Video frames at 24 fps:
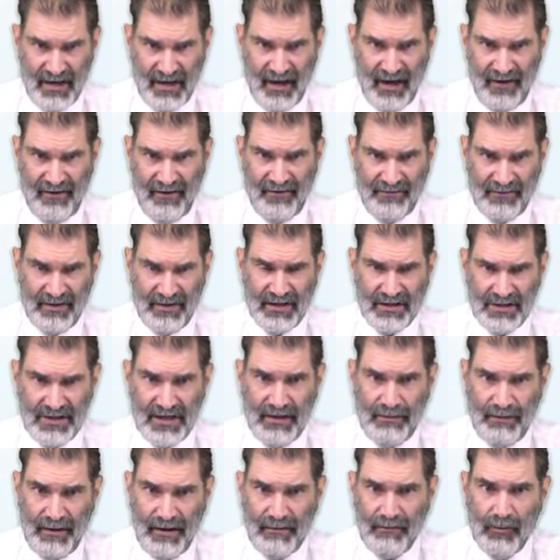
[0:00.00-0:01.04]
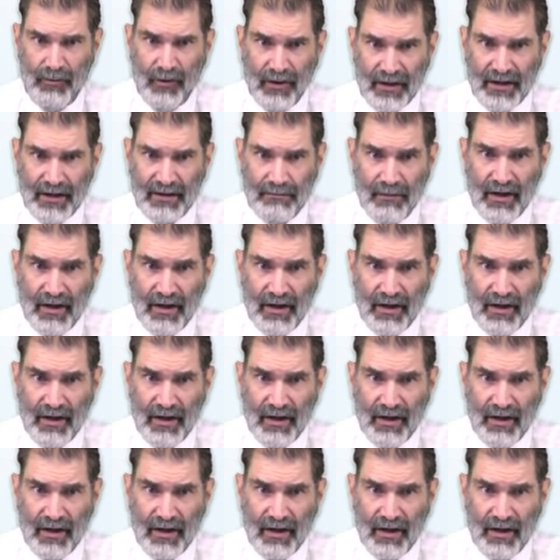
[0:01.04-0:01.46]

of the JP Morgan